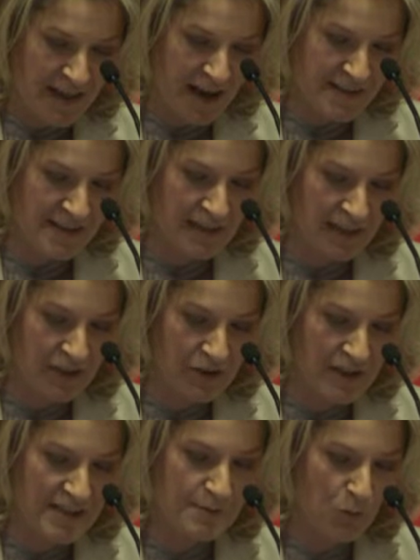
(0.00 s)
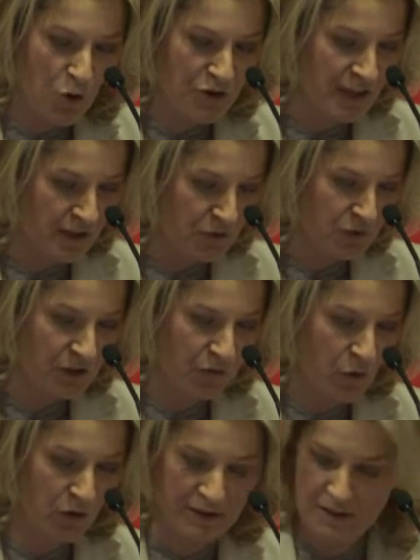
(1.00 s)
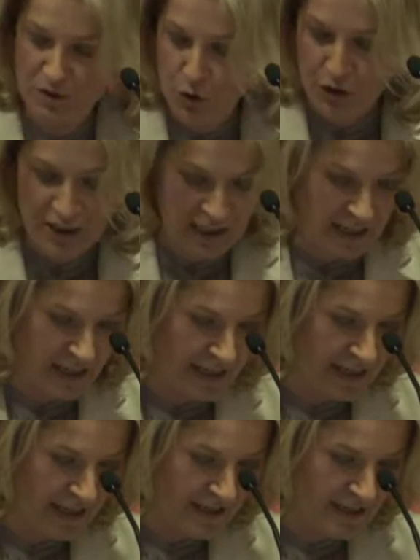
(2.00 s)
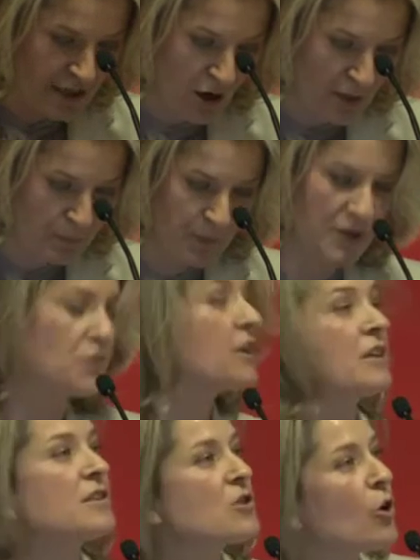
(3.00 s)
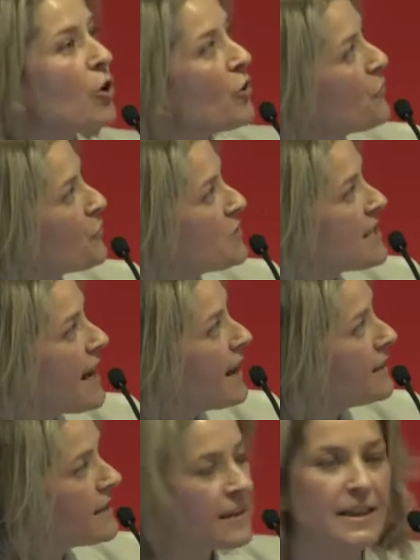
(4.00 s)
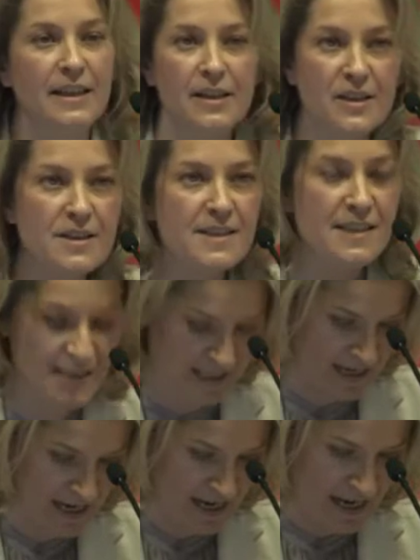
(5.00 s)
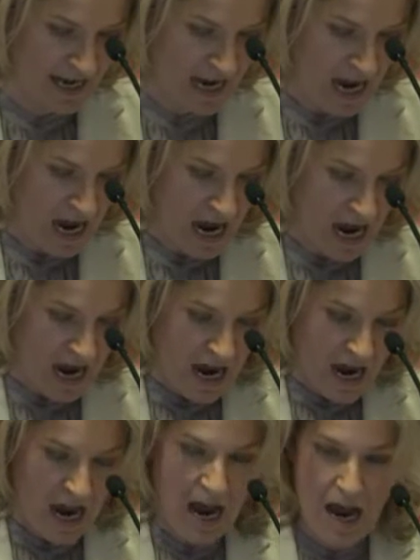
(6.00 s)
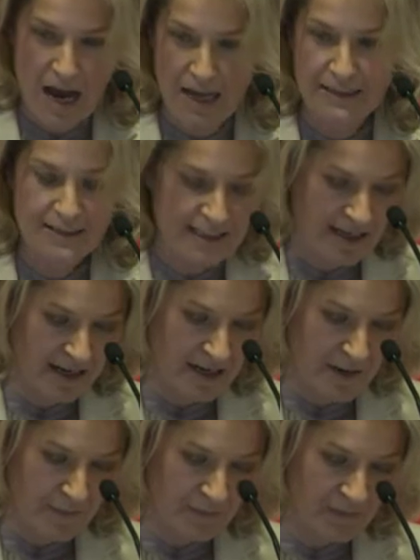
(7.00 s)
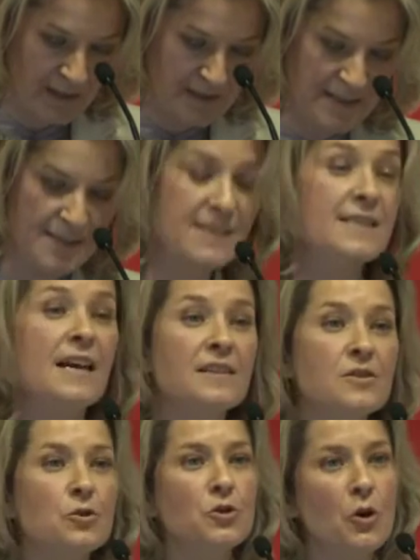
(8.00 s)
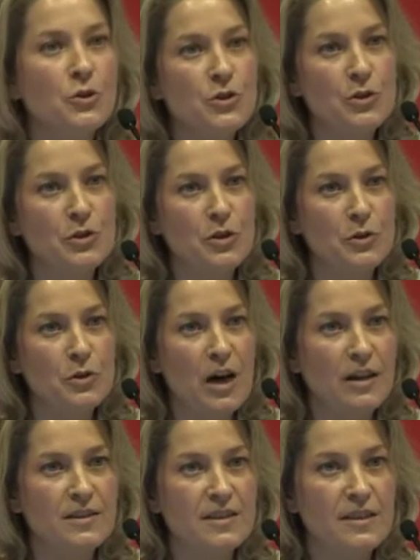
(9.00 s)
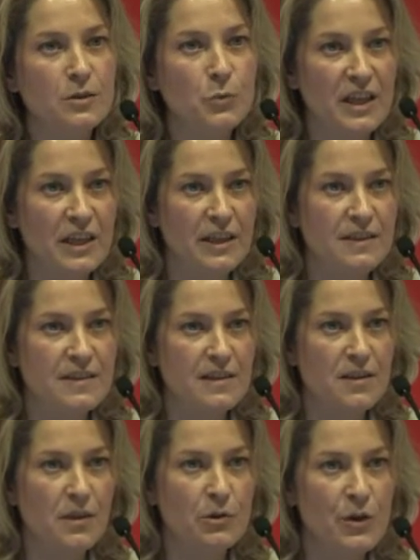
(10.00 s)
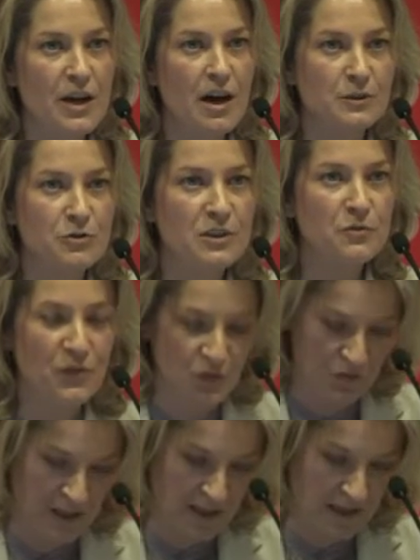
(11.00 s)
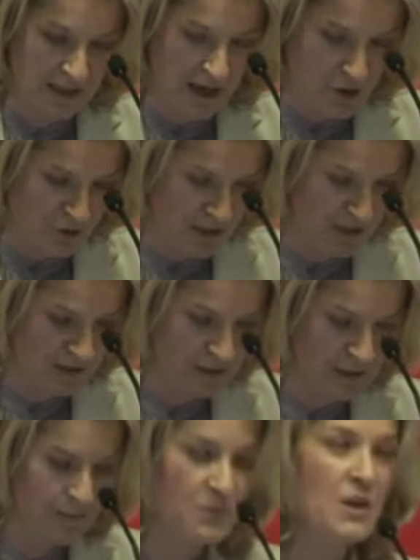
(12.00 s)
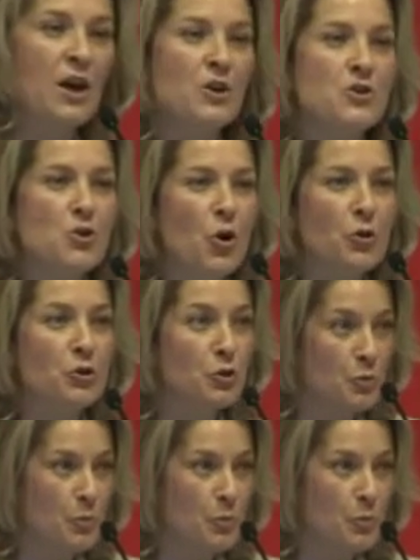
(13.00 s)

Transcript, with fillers: has increased more than threefold in Turkey in a time period of 10 years. And um, this is set to continue until we hit 350,000. So you